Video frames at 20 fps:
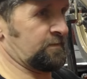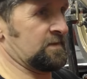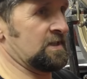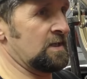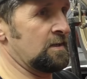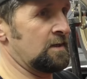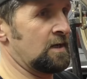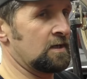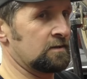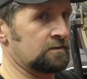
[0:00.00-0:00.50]

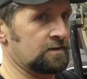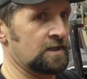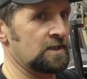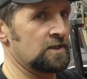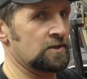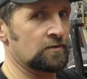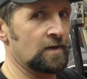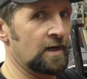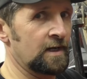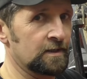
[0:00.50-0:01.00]

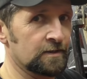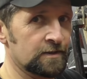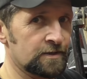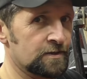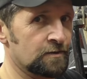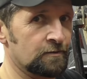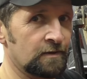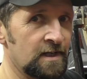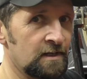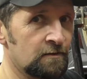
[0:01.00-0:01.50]

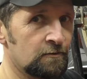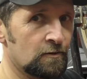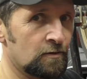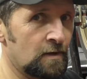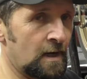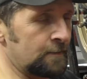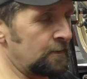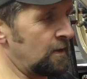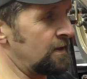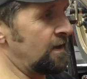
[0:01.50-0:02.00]
T-strainers or any
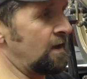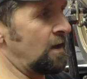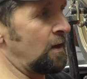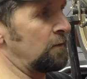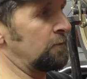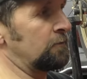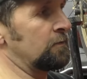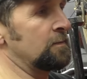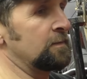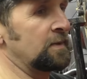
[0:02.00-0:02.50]
crap like that
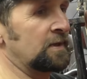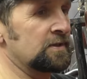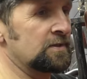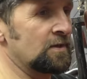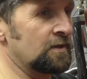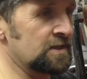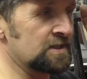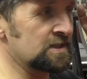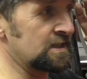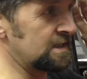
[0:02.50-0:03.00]
over them because
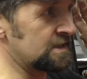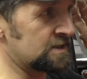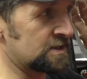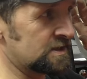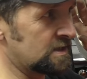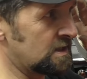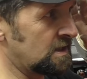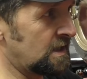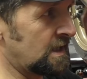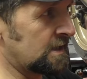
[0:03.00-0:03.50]
honestly it
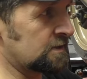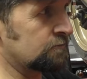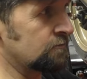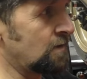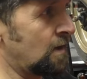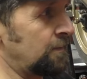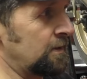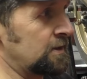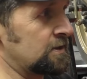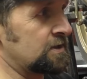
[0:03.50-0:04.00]
just collects
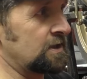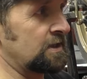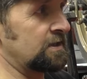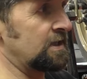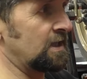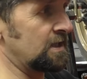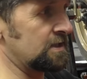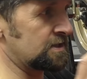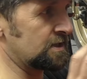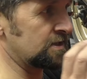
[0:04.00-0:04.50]
rubbish
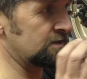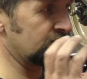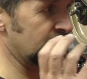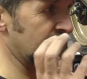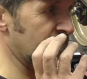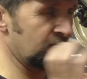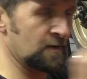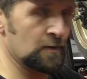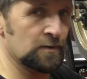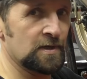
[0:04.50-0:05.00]
it, it just
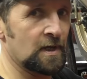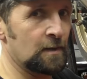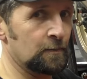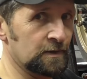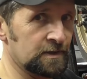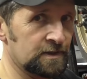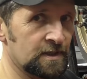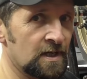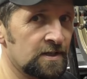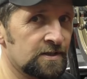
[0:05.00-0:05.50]
fills up
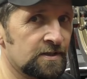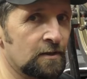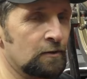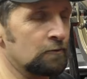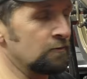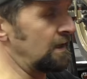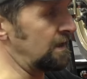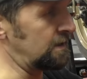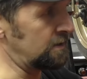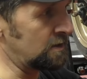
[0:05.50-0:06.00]
with dust and
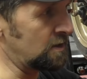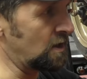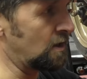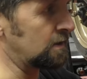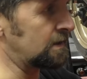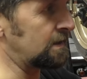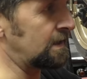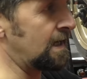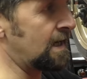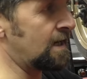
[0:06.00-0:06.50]
grit and you
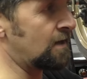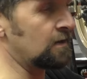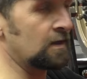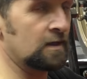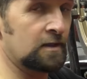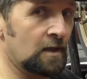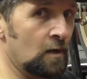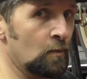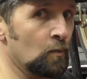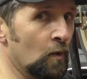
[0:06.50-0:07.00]
can't get it out
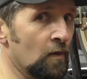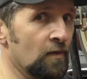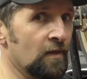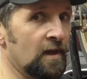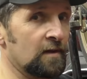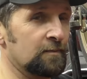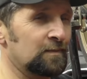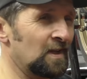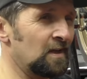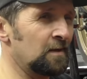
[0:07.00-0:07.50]
and I don't want
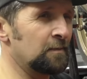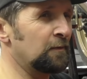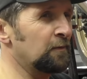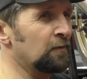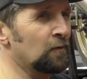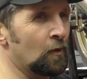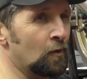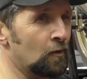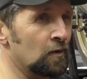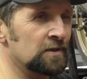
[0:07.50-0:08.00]
that I've done it
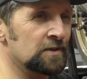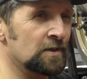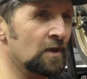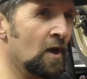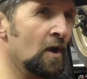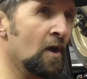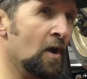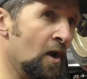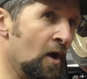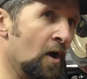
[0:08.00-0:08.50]
before
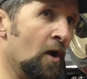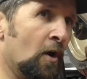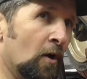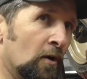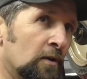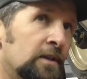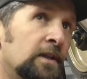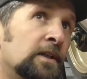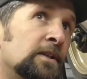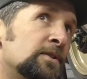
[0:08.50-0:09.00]

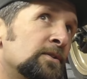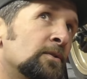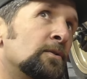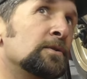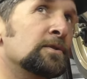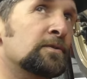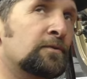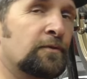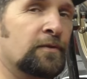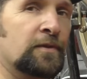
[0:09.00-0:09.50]
on the
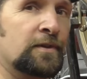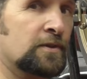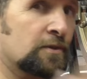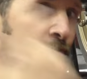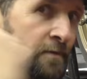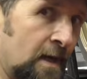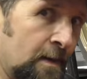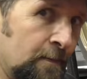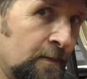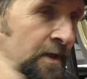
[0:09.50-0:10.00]
exhaust for the
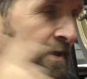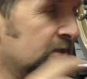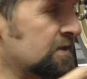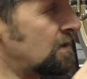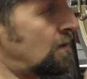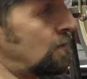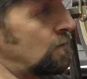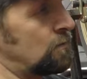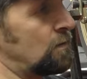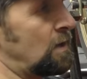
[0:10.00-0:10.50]
scrambler.
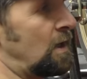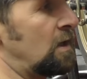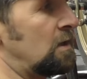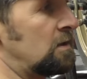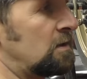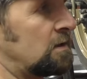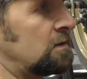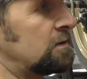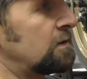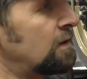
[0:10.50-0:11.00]
So I,
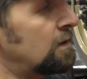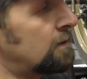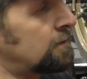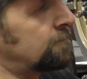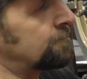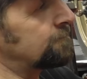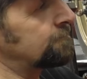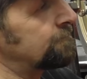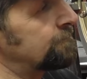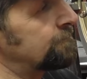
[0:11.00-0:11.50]
I don't know.